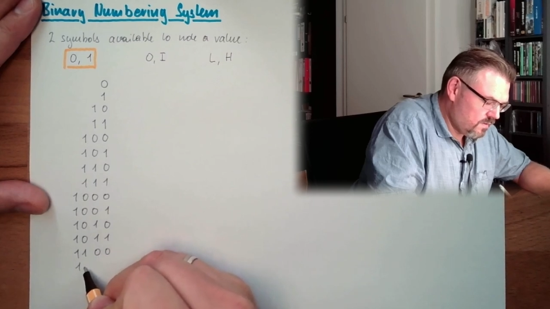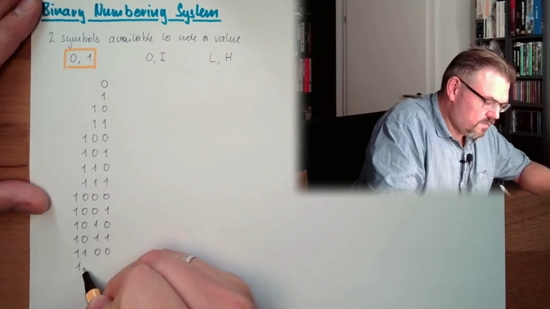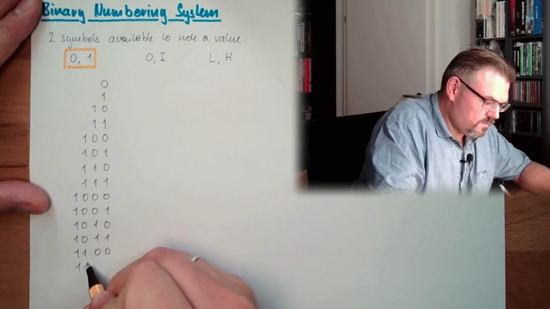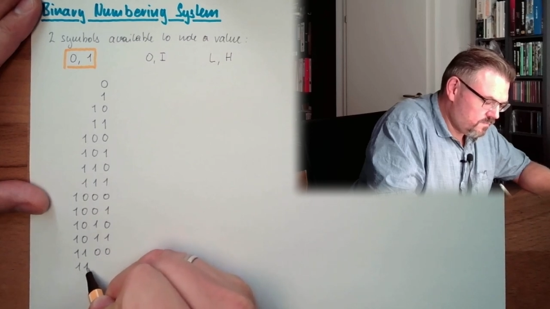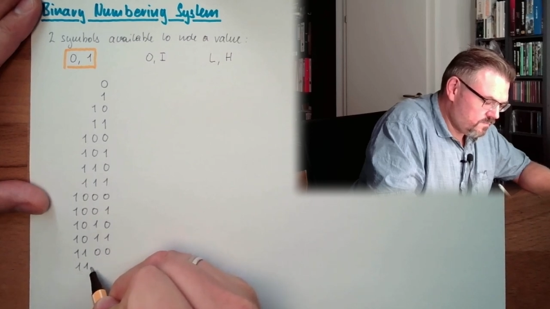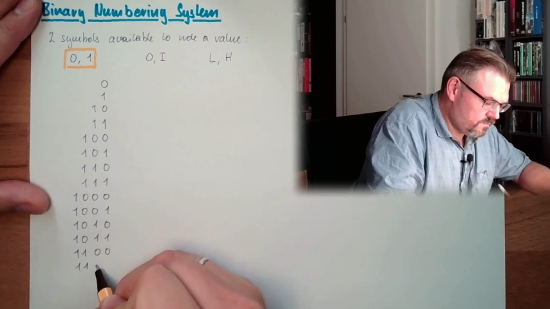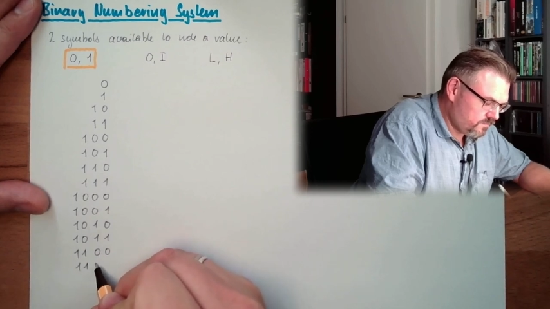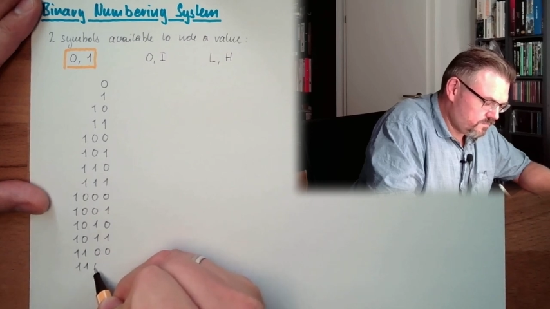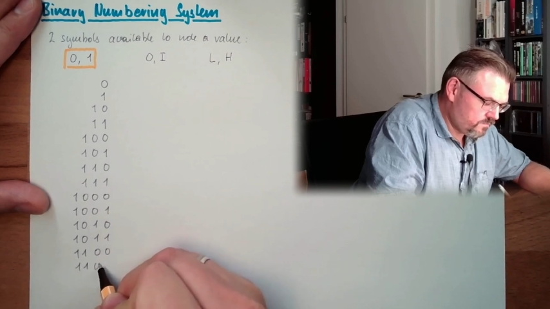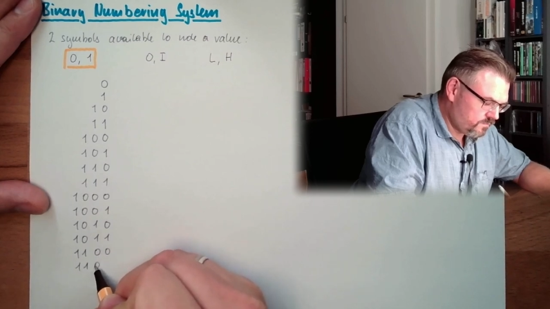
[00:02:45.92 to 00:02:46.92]

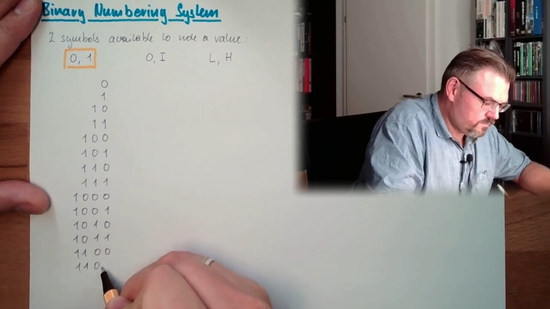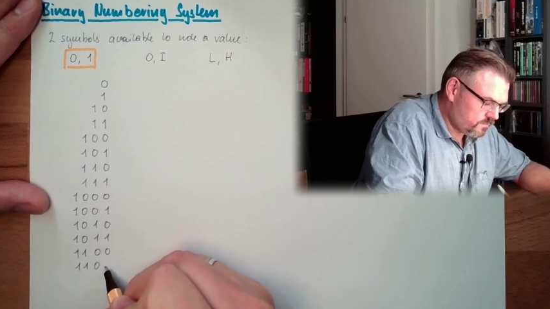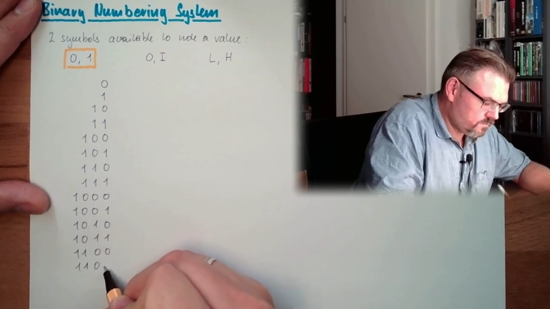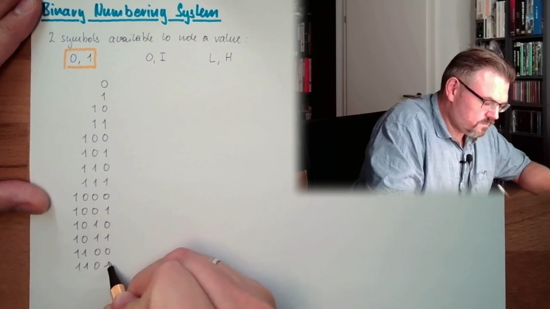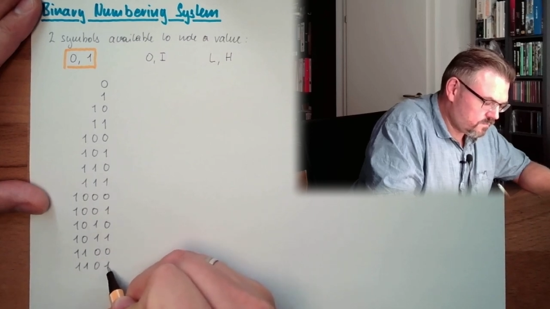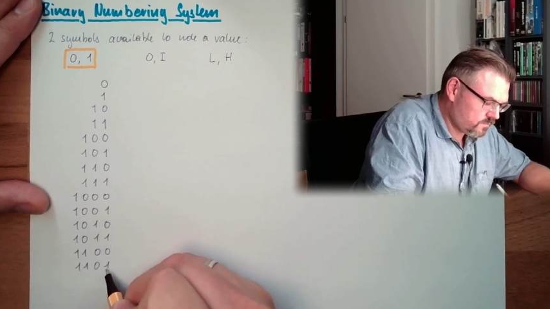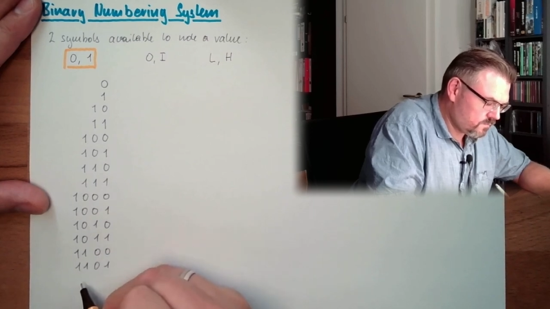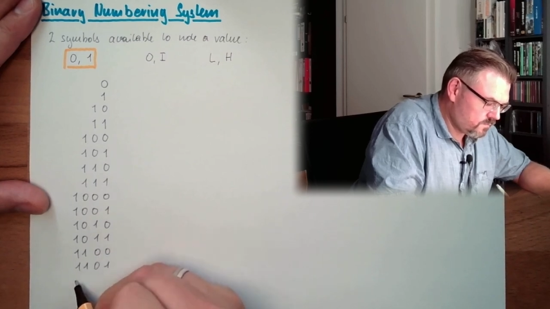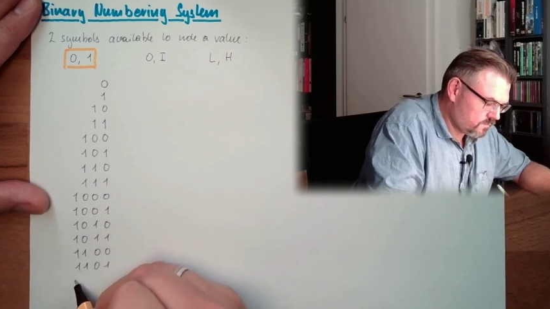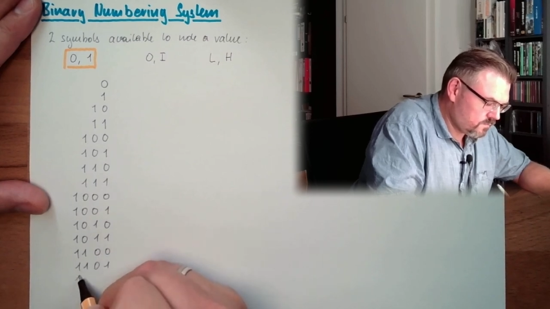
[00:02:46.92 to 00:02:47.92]

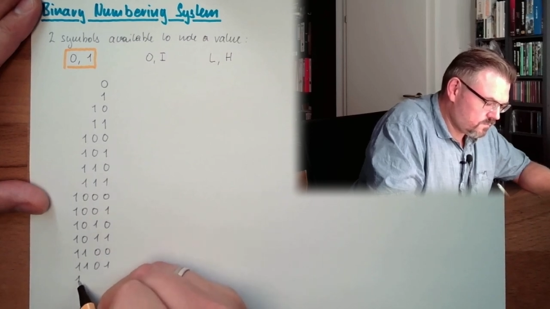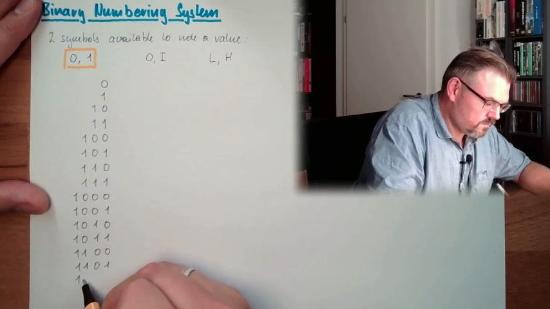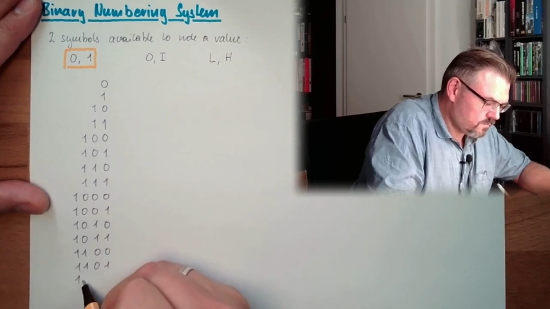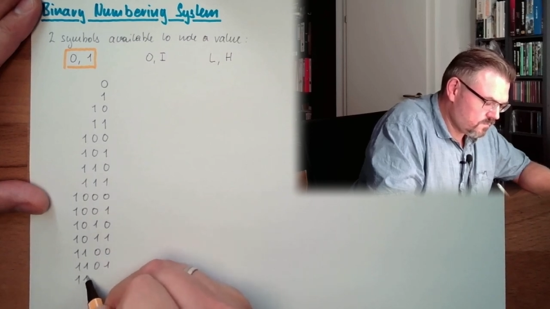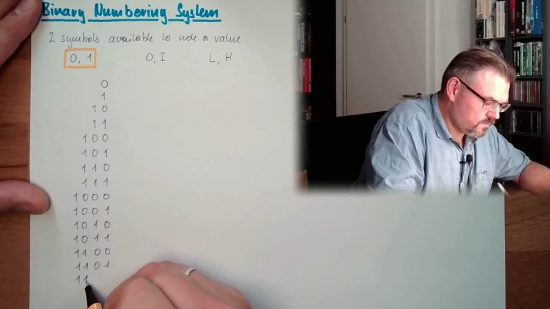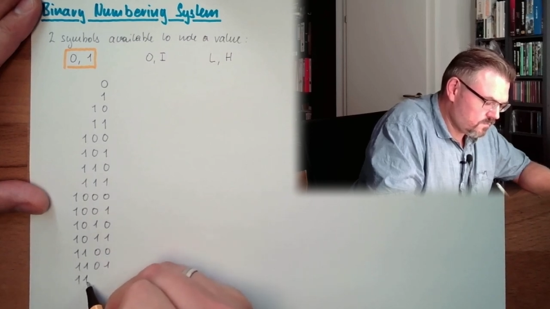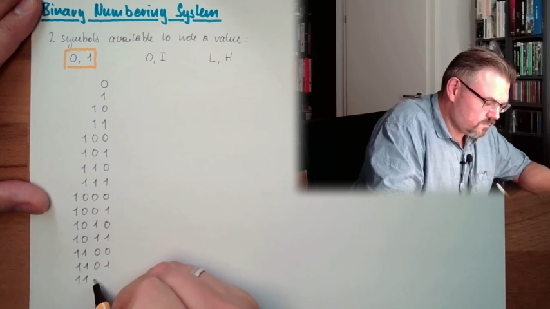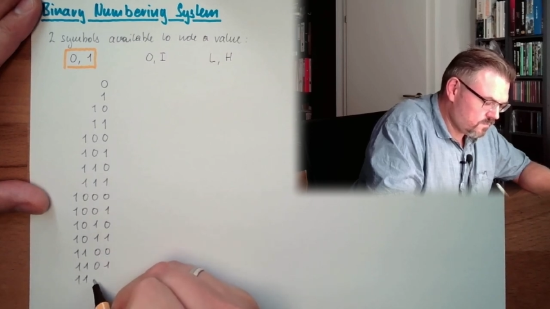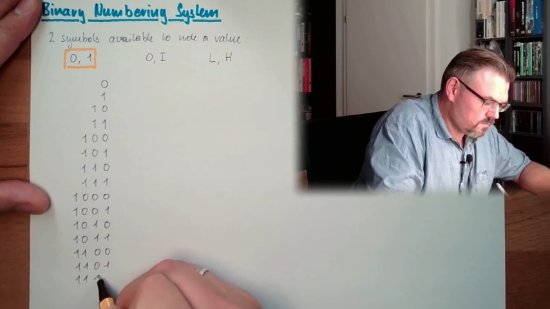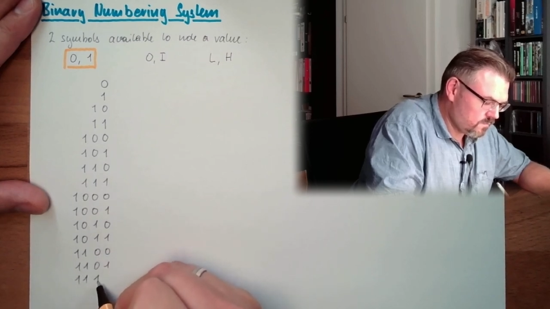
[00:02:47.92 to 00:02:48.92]

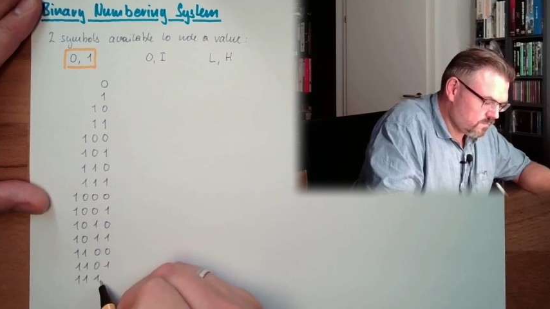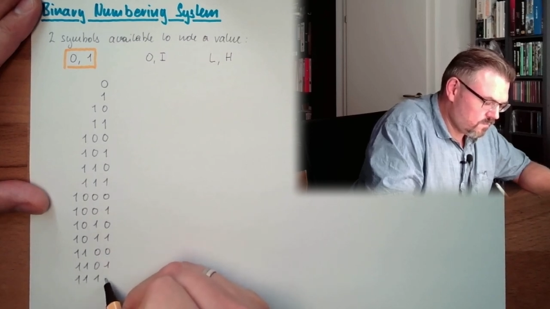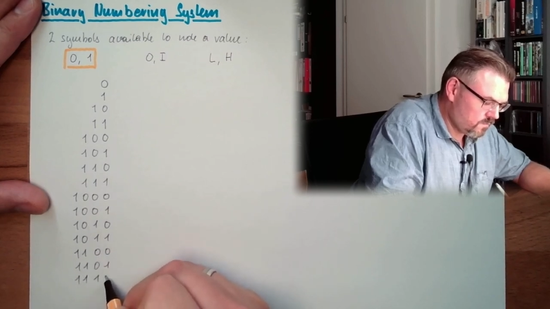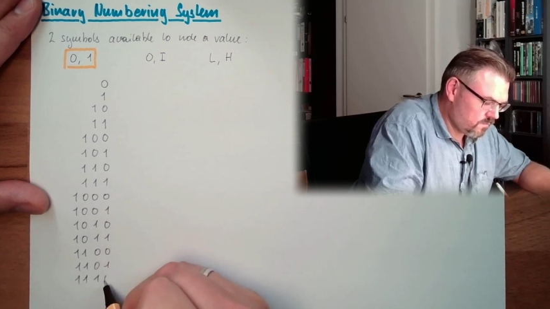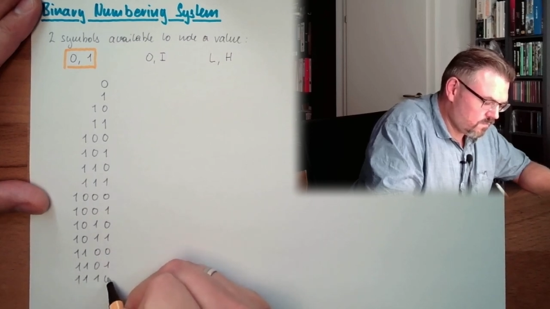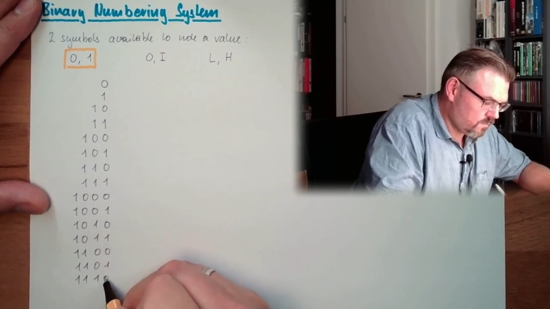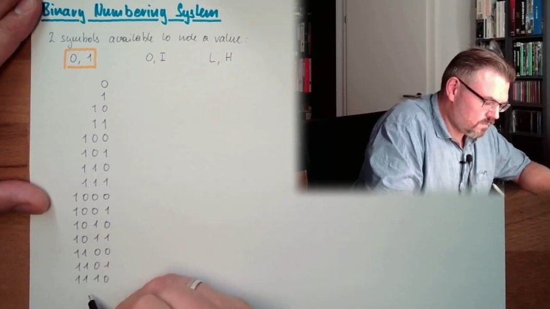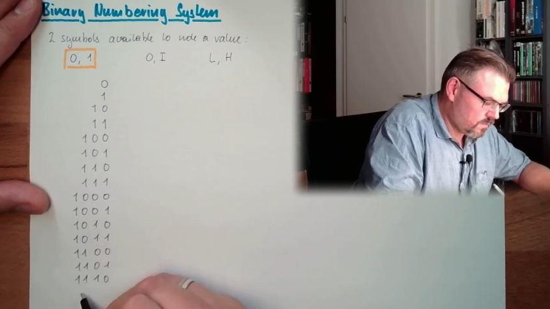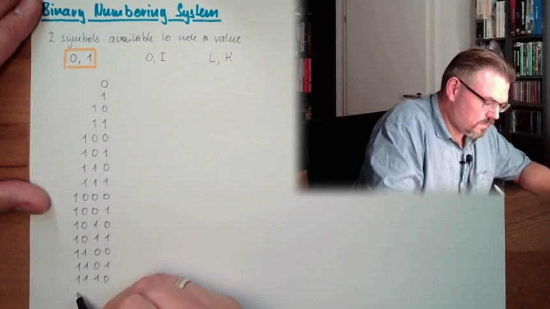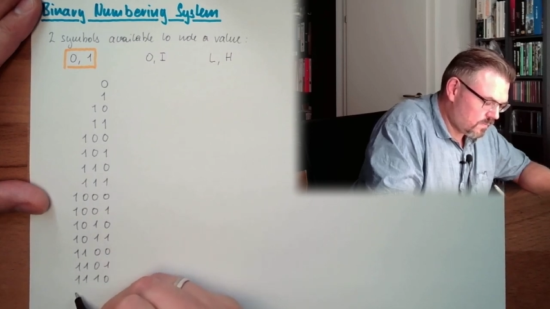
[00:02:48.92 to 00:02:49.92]

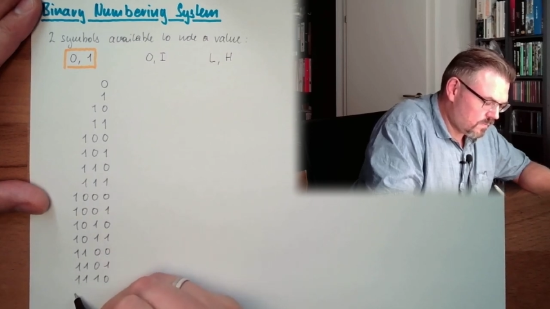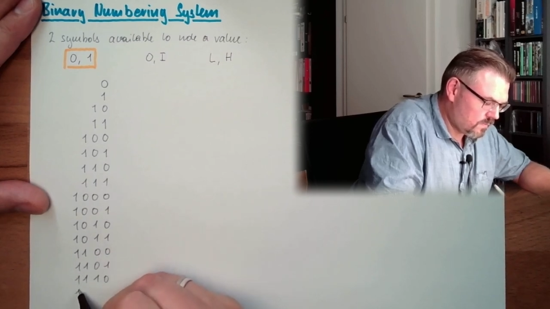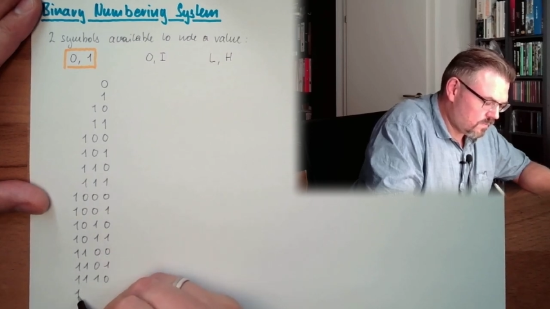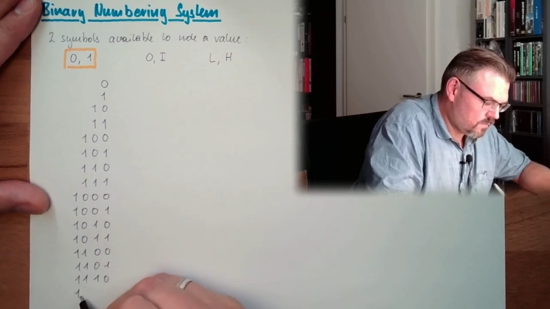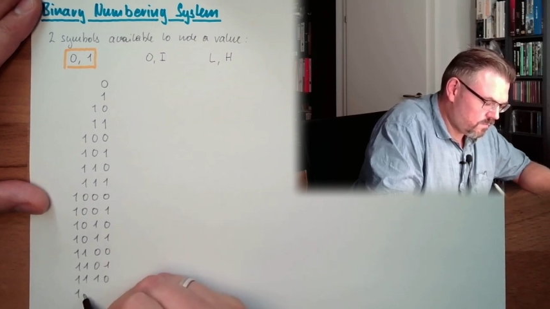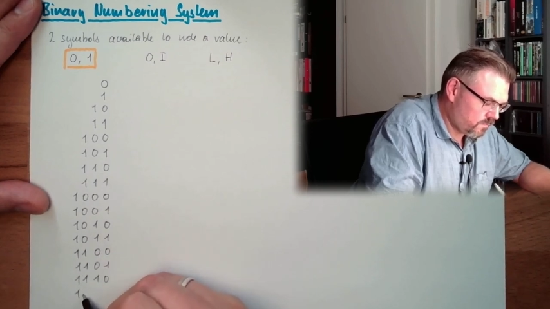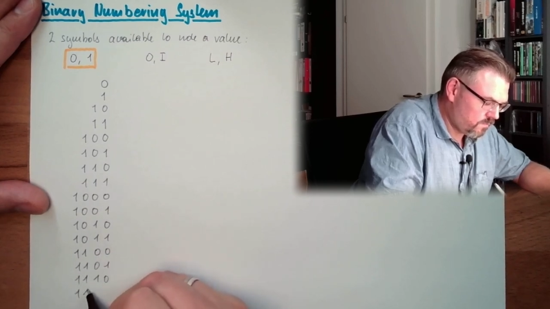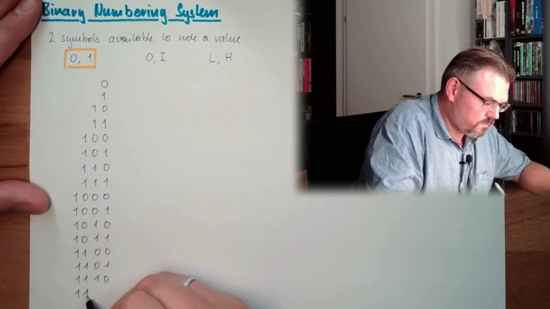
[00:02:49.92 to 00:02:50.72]
Nobody speaks.